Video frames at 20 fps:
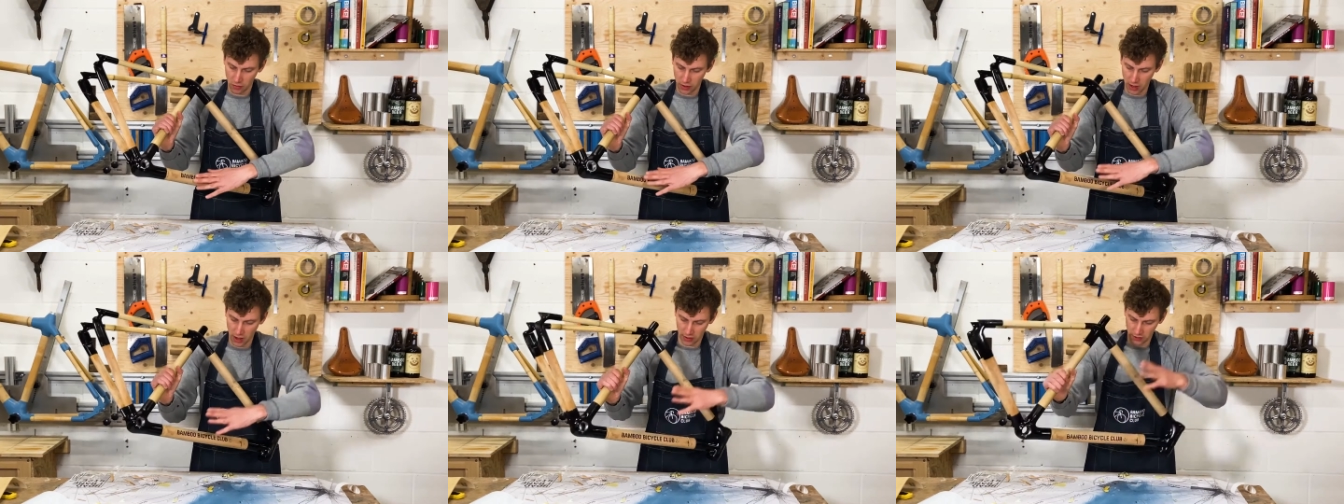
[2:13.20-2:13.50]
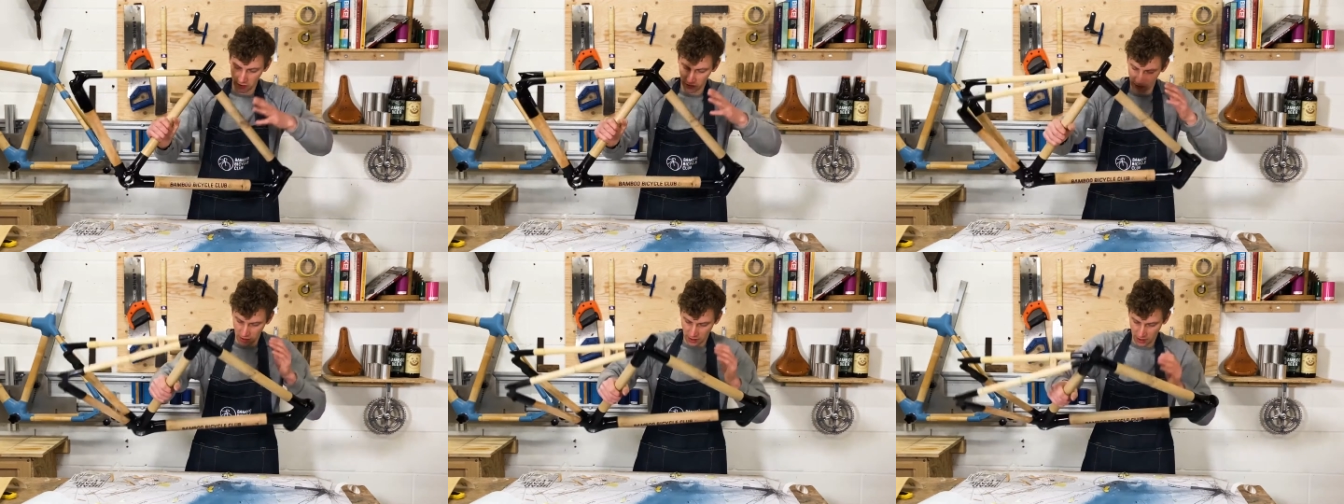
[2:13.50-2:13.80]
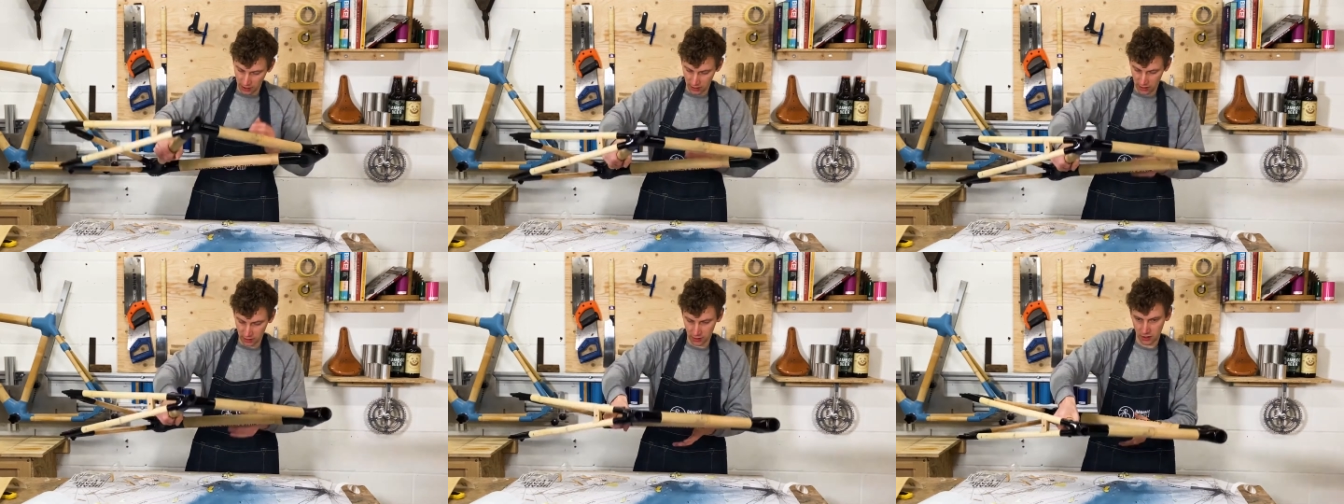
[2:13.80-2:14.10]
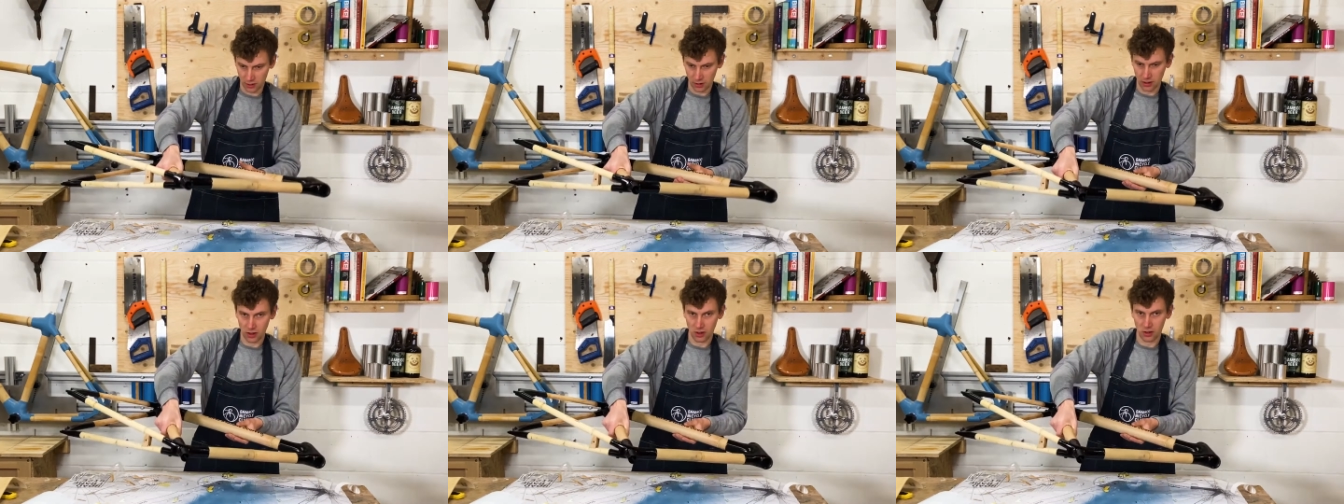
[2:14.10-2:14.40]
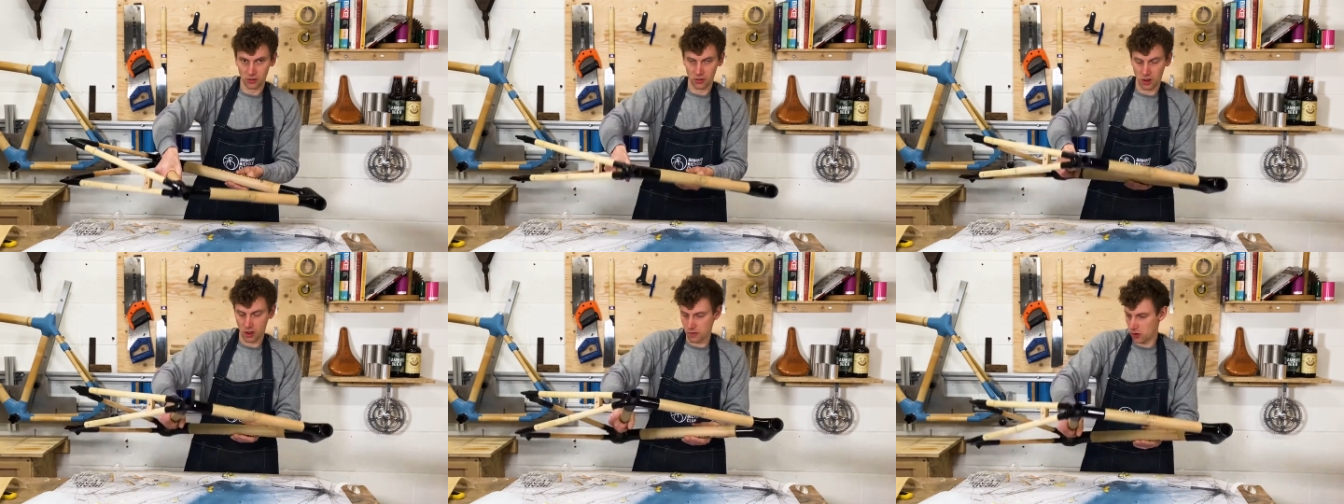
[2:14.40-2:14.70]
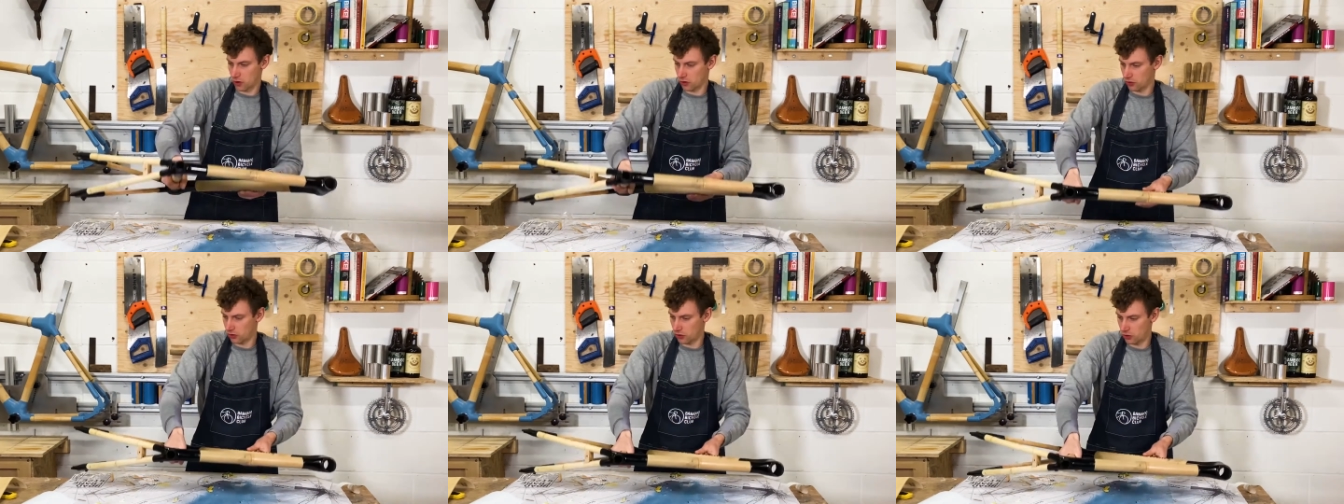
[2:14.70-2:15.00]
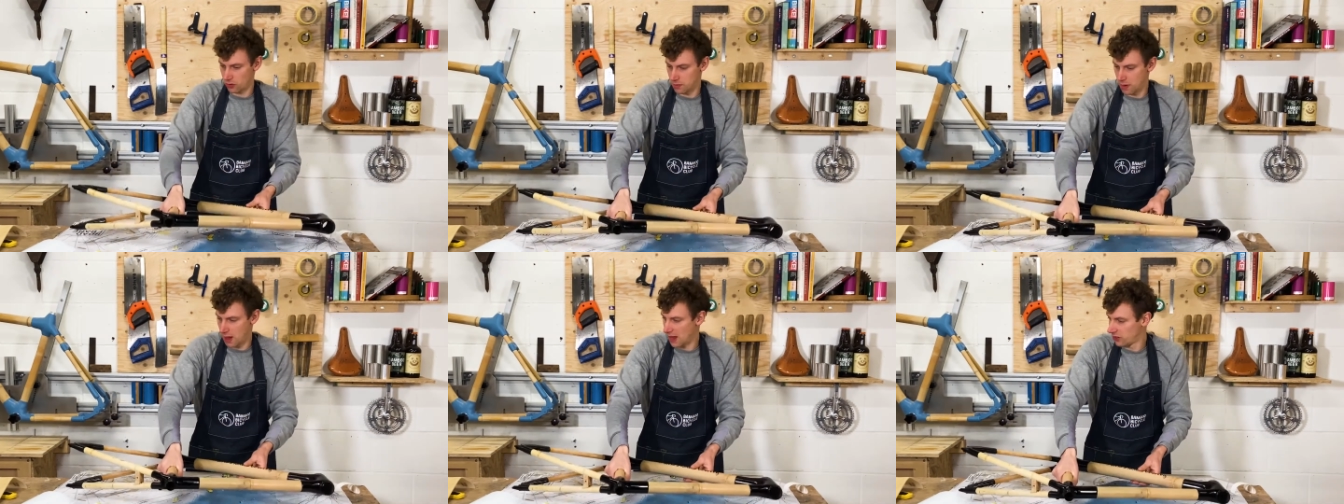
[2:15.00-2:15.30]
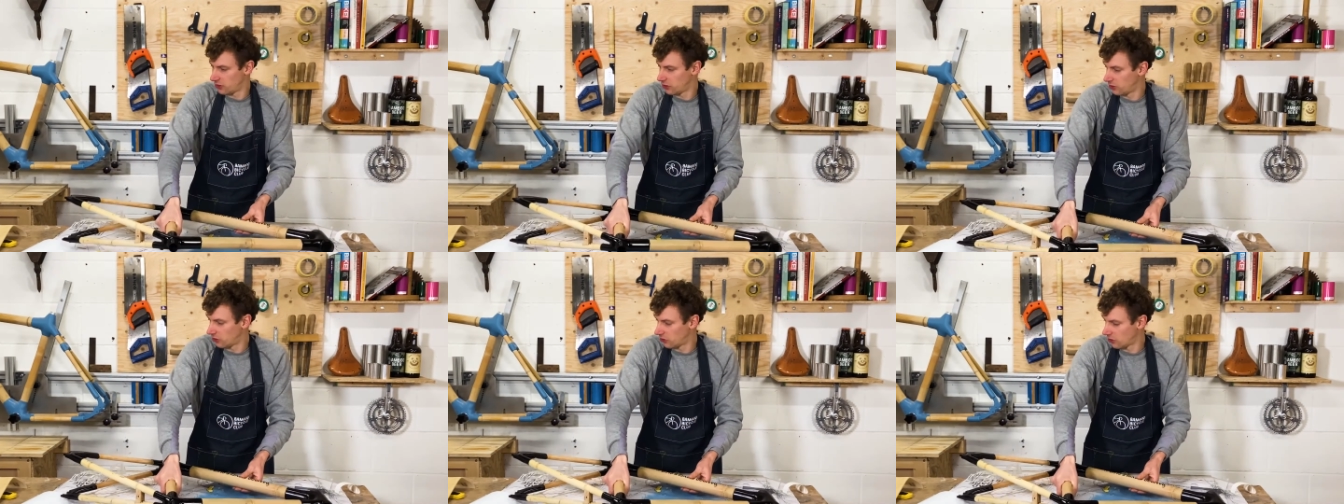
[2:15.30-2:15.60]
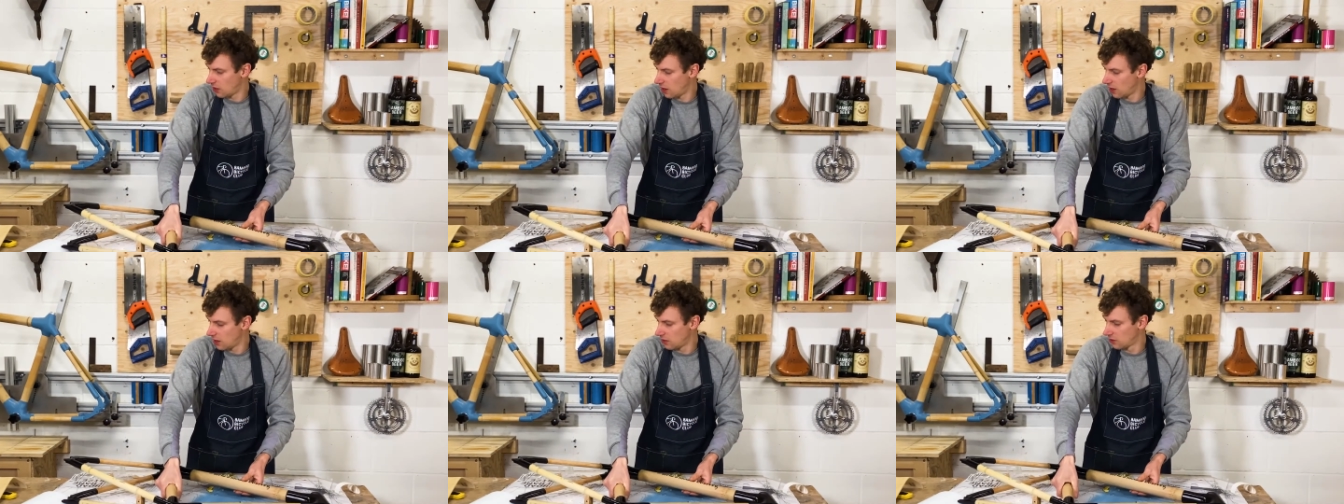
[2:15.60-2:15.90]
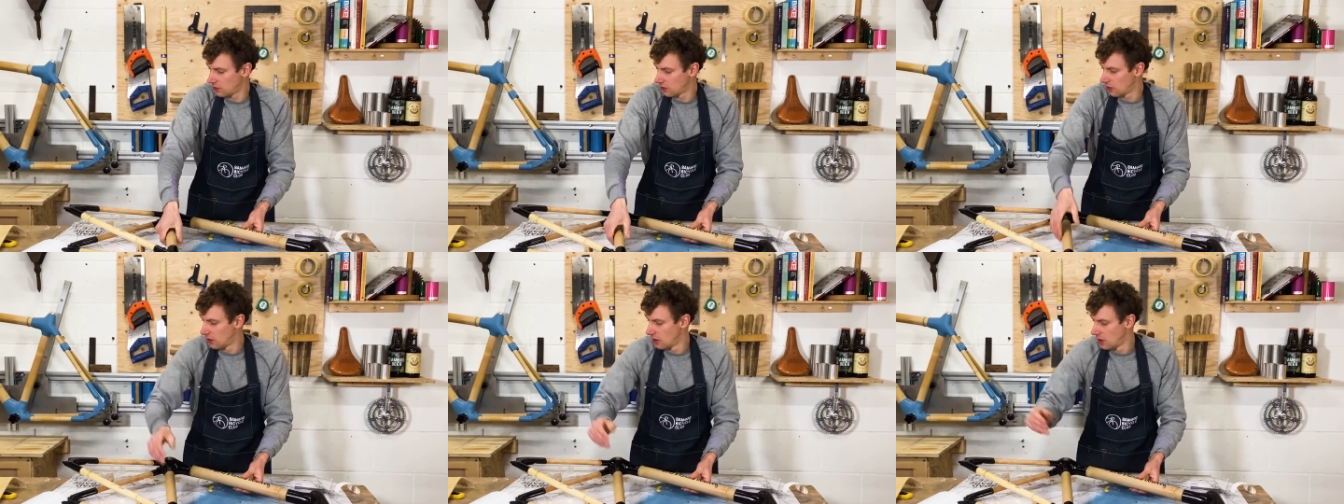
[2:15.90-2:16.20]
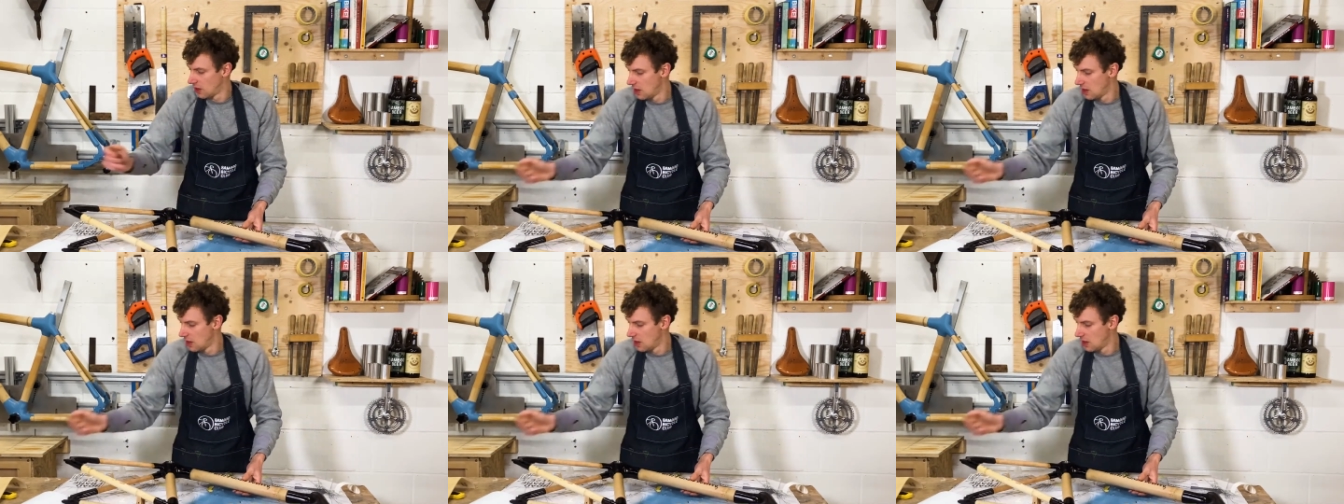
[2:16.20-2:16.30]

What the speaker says: on the other side. So I've got two matching sides.